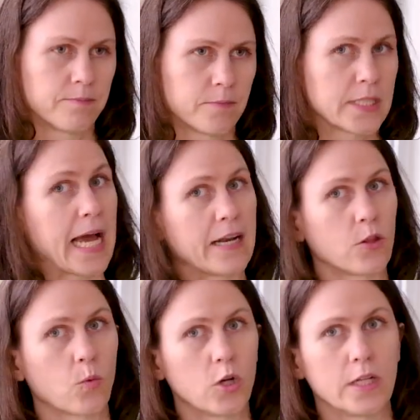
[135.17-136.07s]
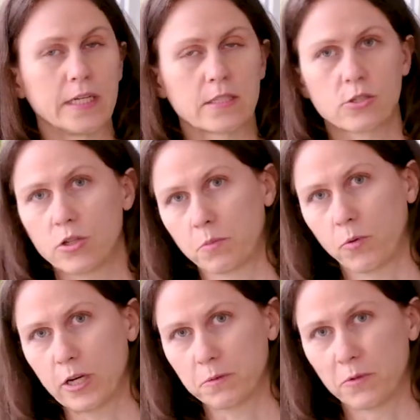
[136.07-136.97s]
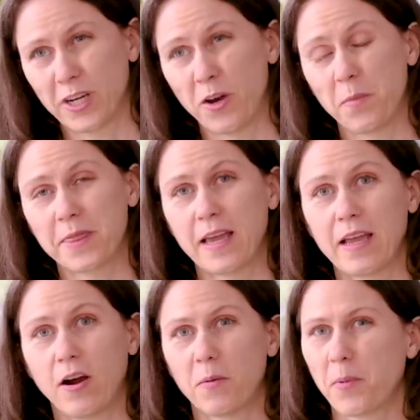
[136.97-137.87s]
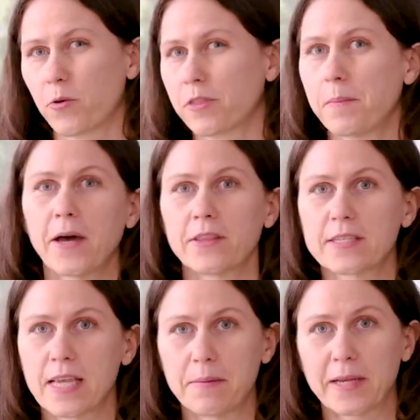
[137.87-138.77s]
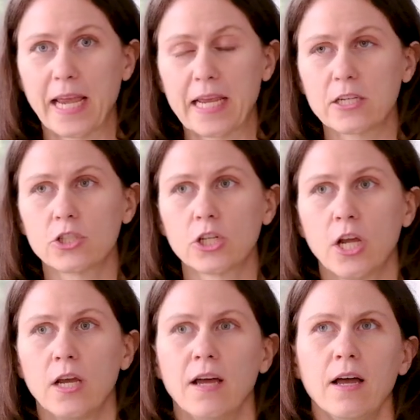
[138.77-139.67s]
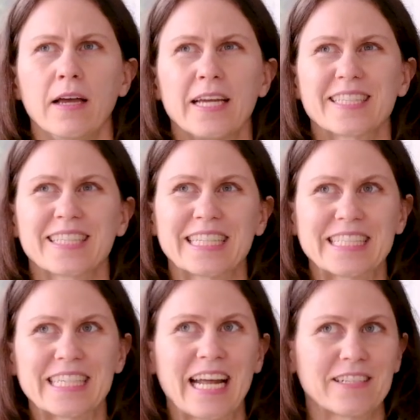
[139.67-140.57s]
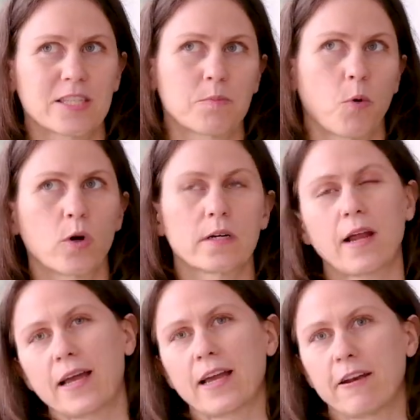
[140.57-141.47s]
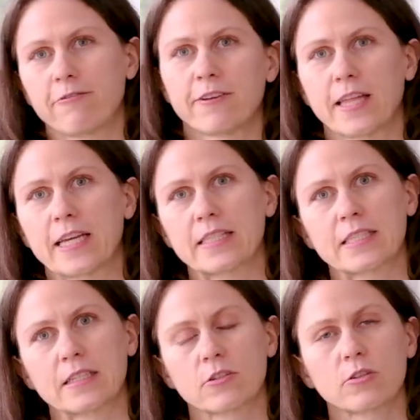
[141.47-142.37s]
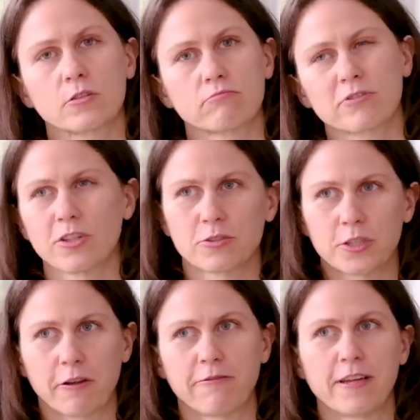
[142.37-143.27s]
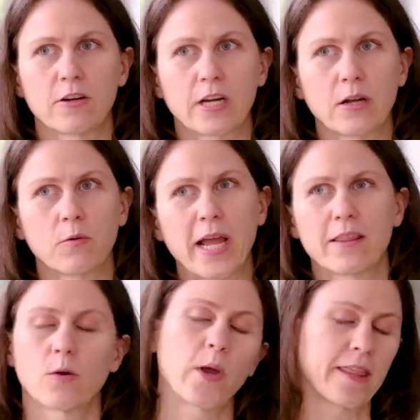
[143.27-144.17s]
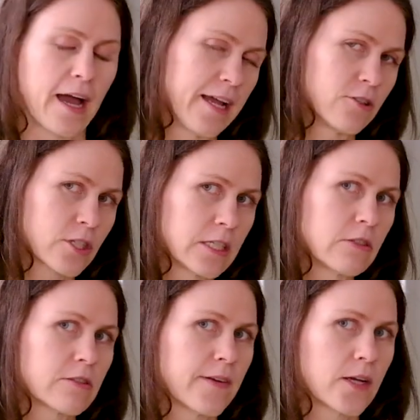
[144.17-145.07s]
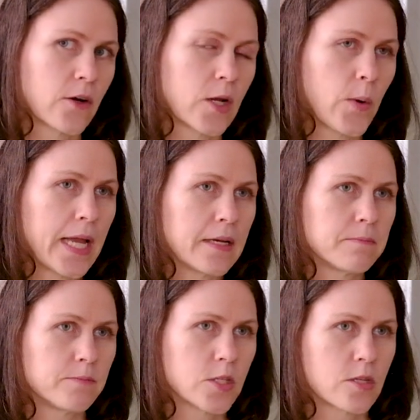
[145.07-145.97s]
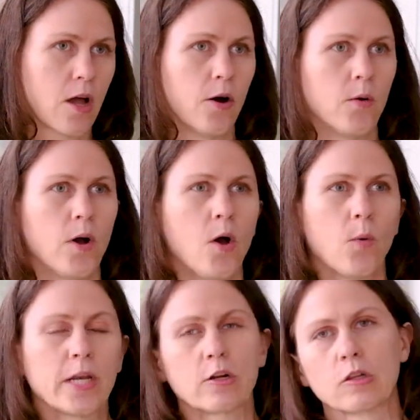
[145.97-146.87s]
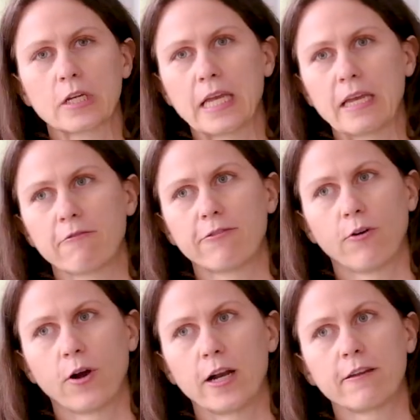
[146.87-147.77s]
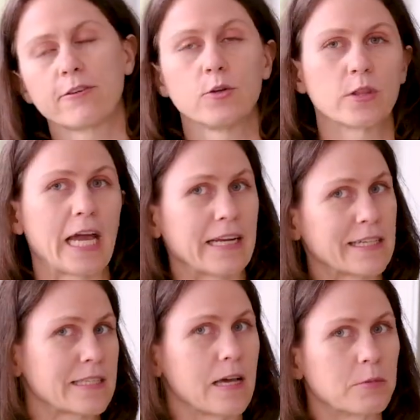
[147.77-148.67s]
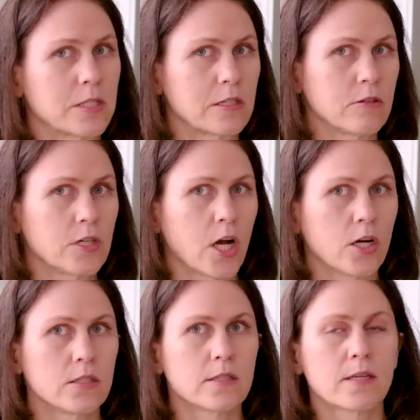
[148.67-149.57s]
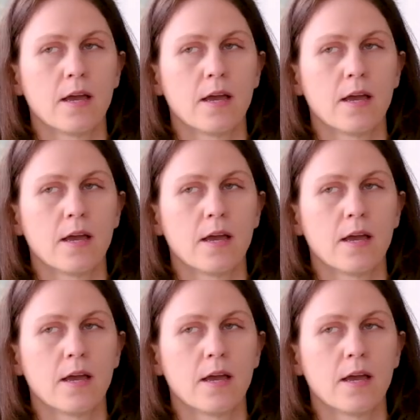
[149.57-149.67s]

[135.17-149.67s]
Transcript: dyed-in-the-wool is a superwash merino, but they are both about the same gauge. It's listed as sport. I kind of feel like it's a little closer to fingering weight, the way that I usually use fingering weight. So when you're looking for if you'd like to substitute yarns,